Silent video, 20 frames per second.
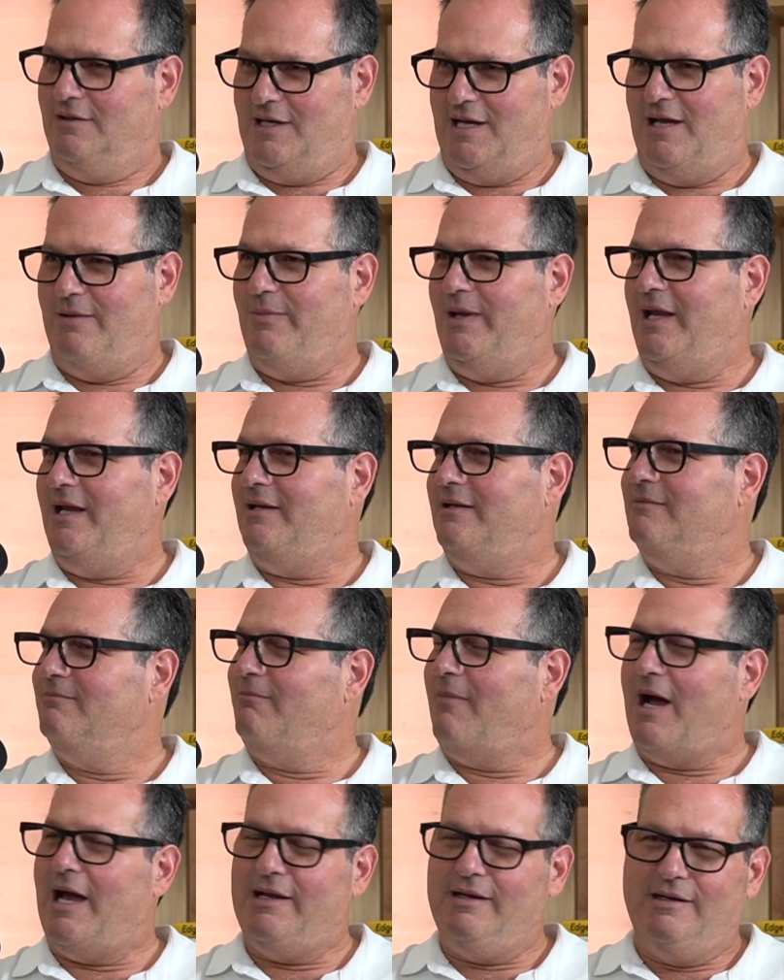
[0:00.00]
I mean,
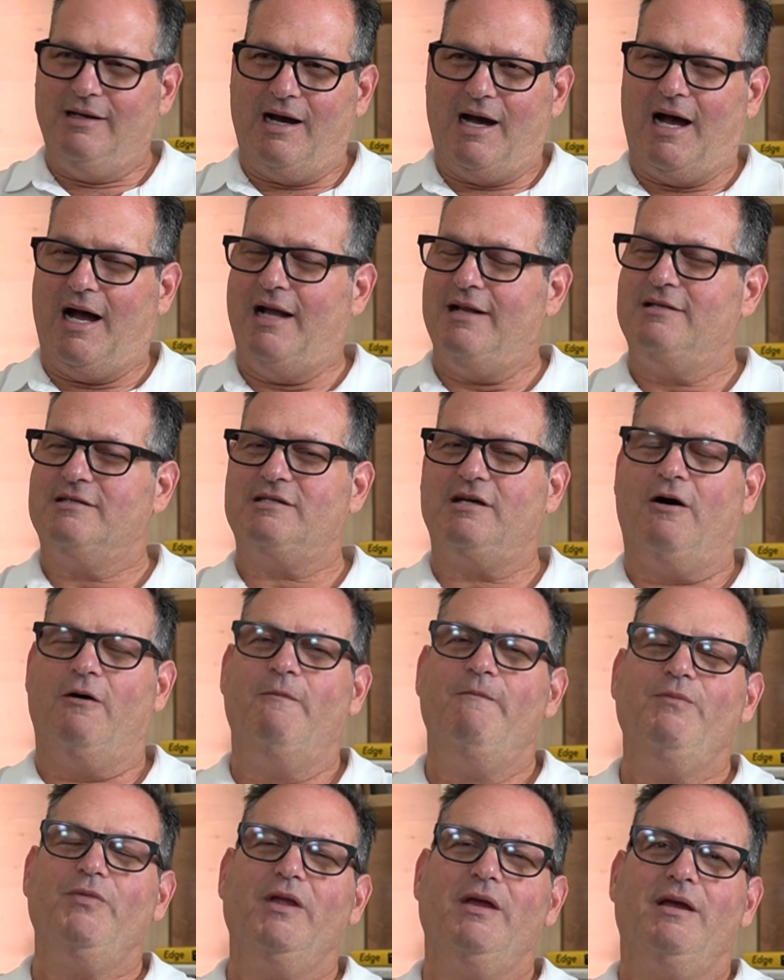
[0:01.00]
my God. So,